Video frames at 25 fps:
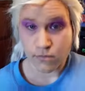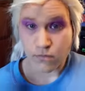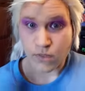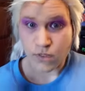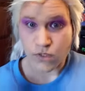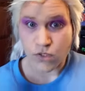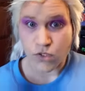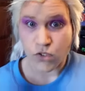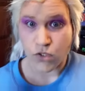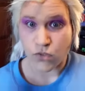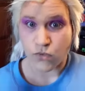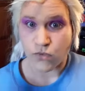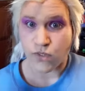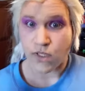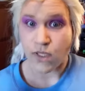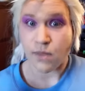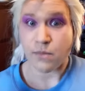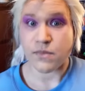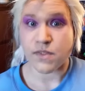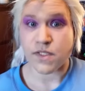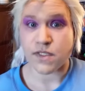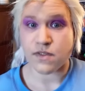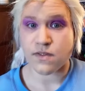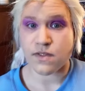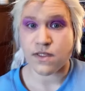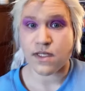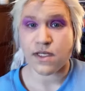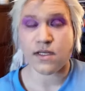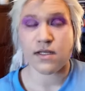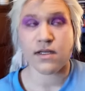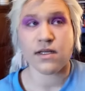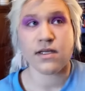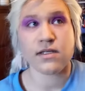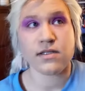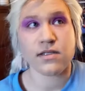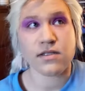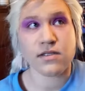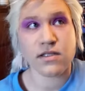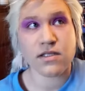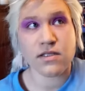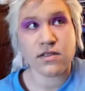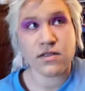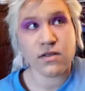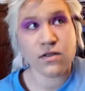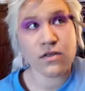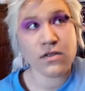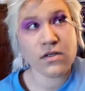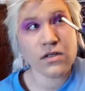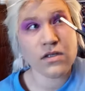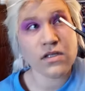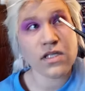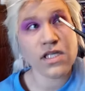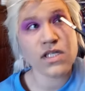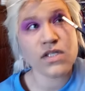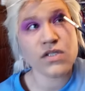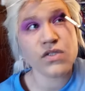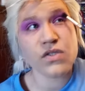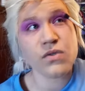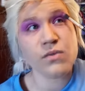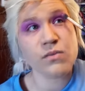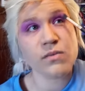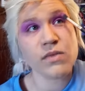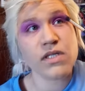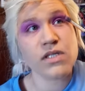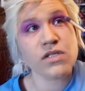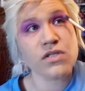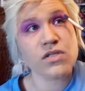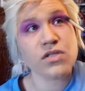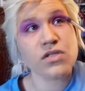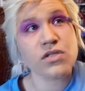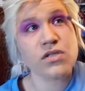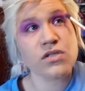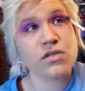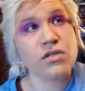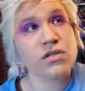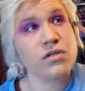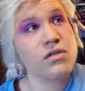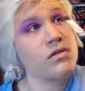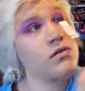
it shows up, doesn't it? And it doesn't look like too much.